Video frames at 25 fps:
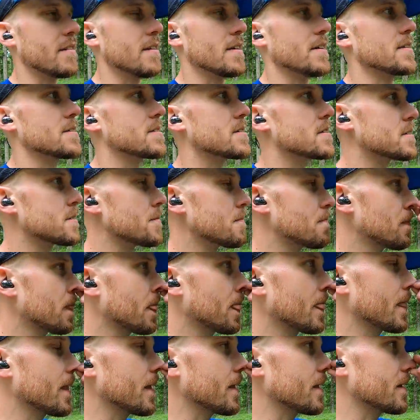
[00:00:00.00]
this,
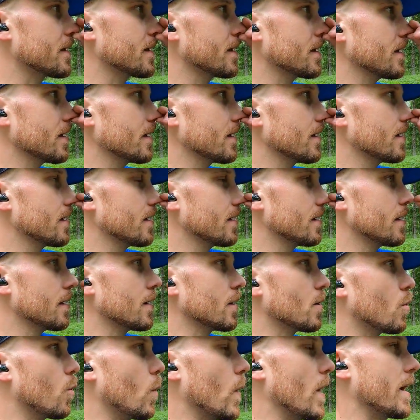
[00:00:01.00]

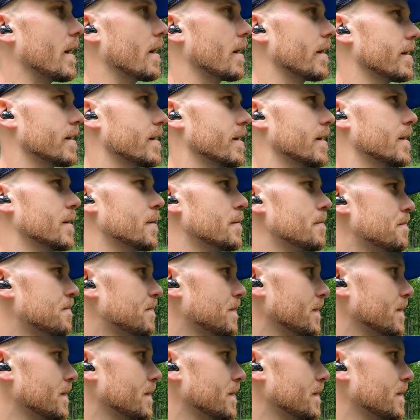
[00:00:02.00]
where